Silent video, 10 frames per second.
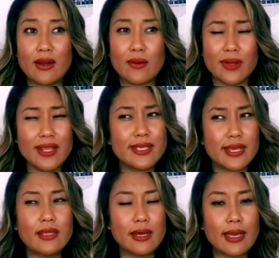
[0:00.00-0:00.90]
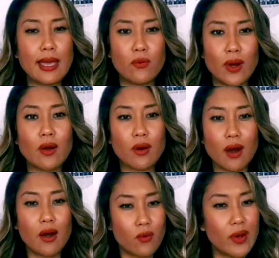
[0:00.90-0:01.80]
really look at where
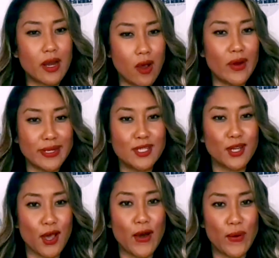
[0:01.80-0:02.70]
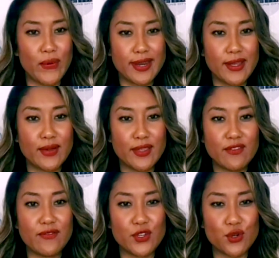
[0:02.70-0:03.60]
are we going to go, in the
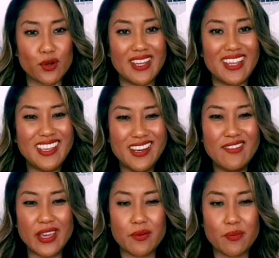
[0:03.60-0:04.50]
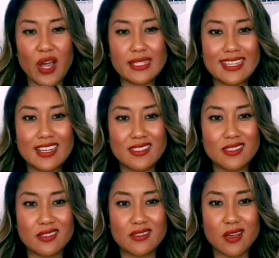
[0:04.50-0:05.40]
future and innovate the
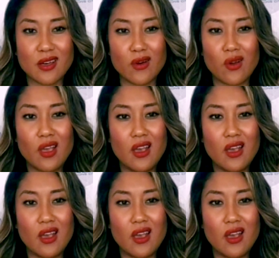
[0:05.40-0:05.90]
process. So,